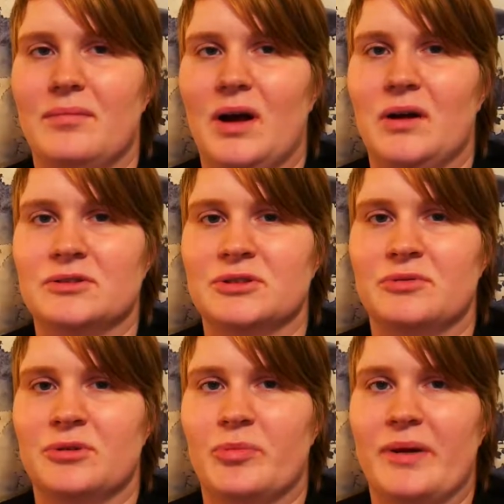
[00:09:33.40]
also
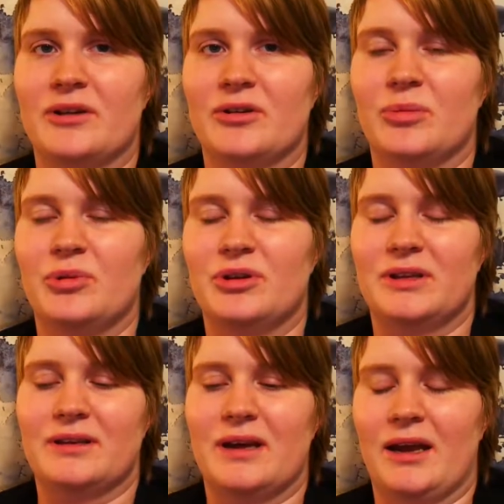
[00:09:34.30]
from the magical
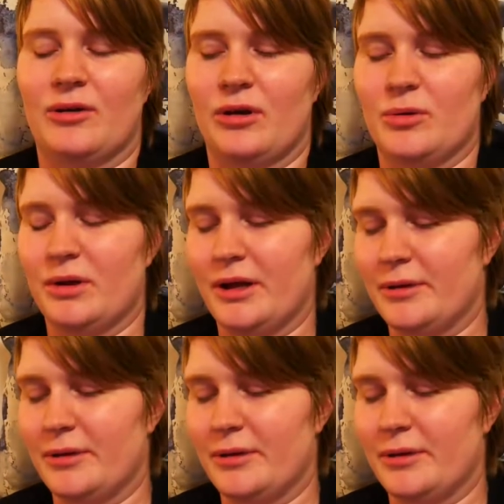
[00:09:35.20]
community. I don't know.